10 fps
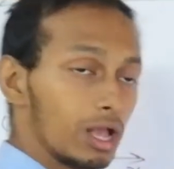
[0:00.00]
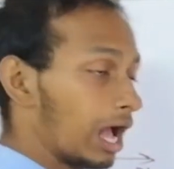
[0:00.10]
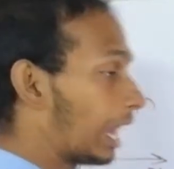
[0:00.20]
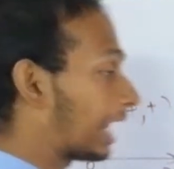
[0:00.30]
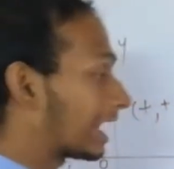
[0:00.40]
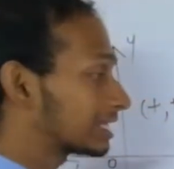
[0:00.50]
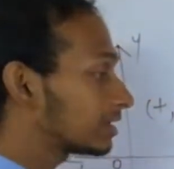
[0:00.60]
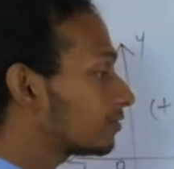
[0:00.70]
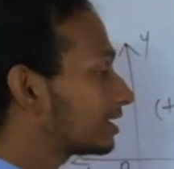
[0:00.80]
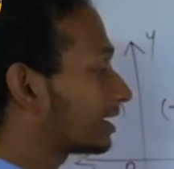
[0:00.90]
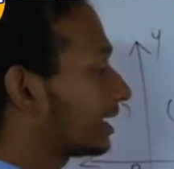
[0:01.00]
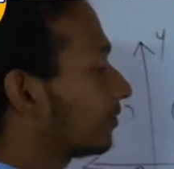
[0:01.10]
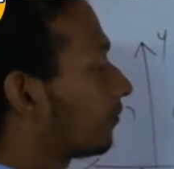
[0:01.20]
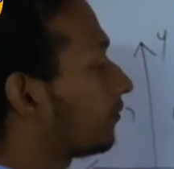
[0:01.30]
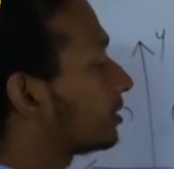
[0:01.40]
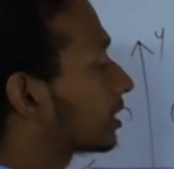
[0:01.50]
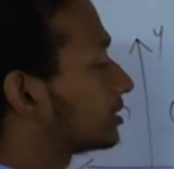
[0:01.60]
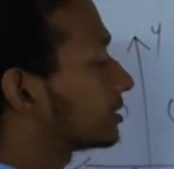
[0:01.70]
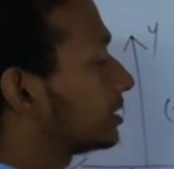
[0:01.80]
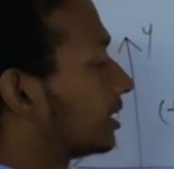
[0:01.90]
and another one ray we will
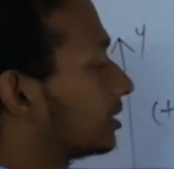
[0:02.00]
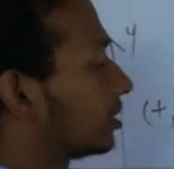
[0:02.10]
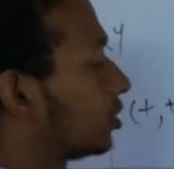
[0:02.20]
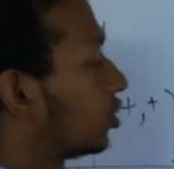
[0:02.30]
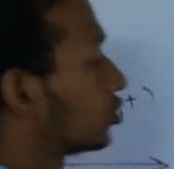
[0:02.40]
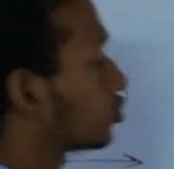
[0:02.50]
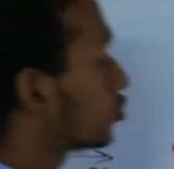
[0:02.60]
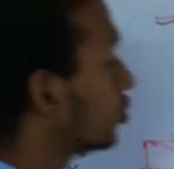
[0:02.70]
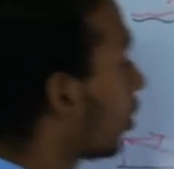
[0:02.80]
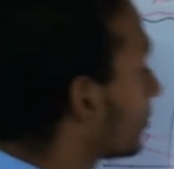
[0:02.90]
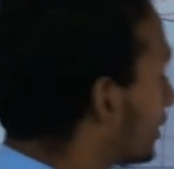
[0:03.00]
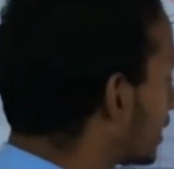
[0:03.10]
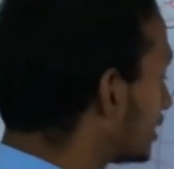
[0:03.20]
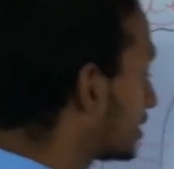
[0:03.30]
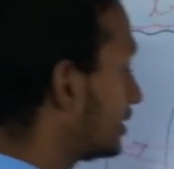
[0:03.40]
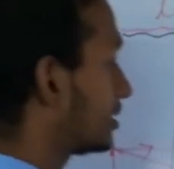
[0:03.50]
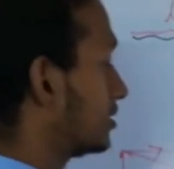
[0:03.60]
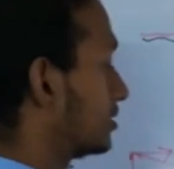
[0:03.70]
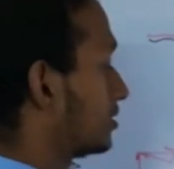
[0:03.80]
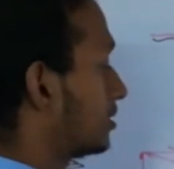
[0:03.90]
consider through the optical
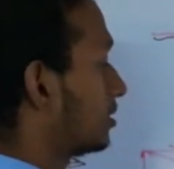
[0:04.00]
center,